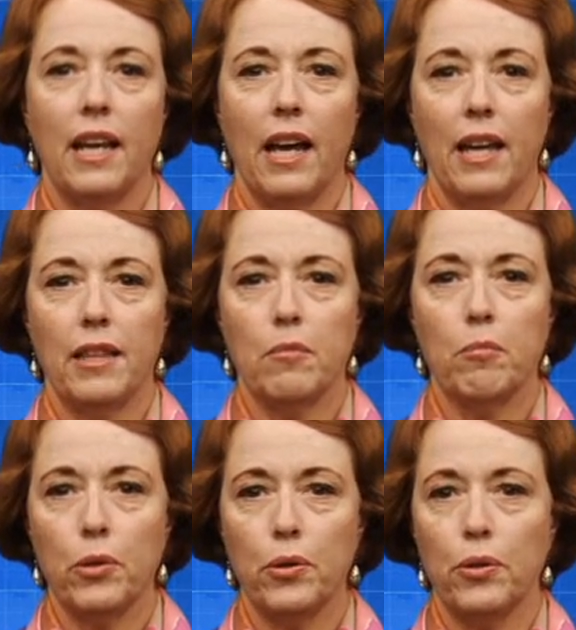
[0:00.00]
and
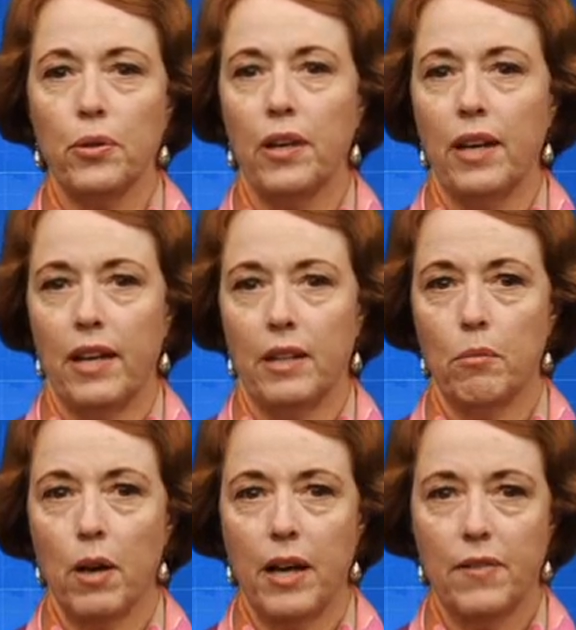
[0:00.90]
blue and the
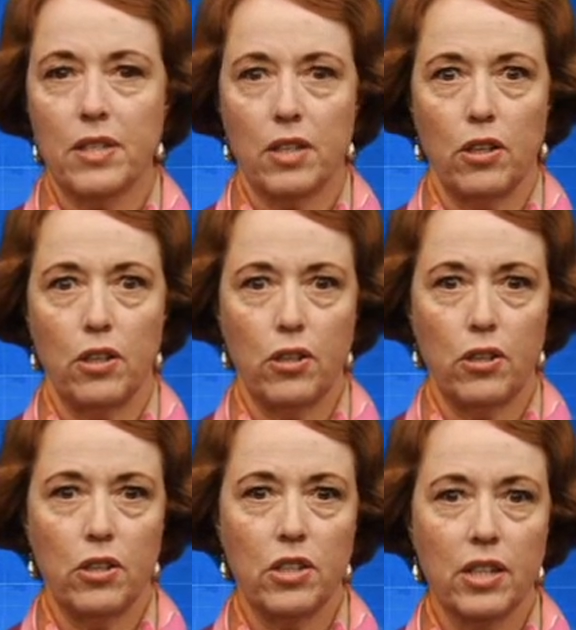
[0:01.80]
waves are
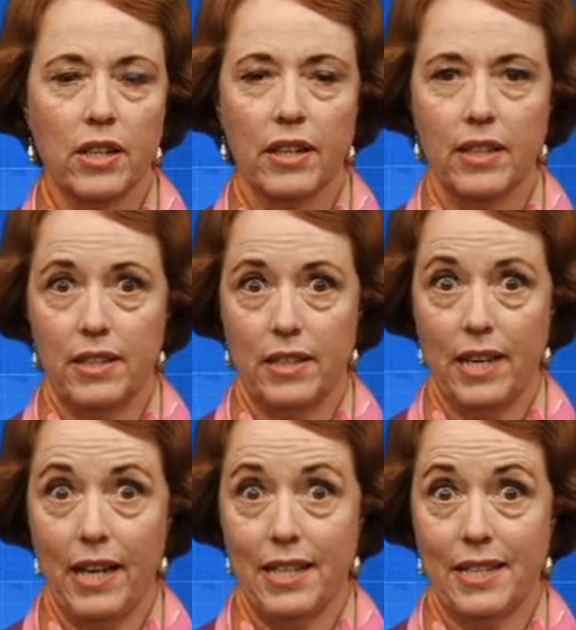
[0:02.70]
huge.
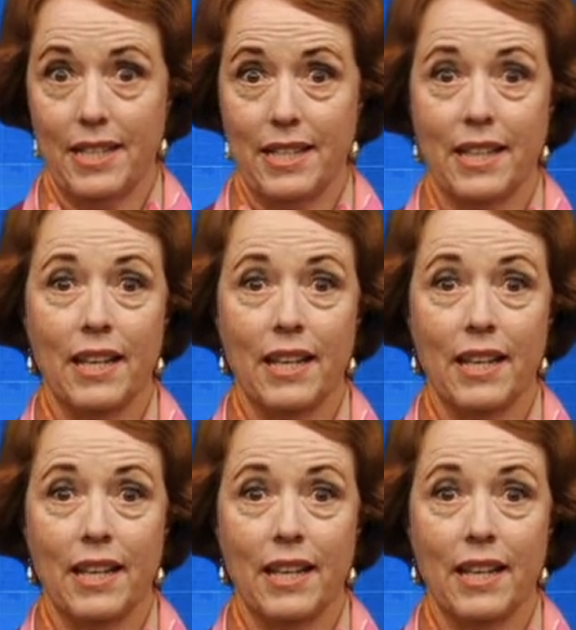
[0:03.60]
Taste.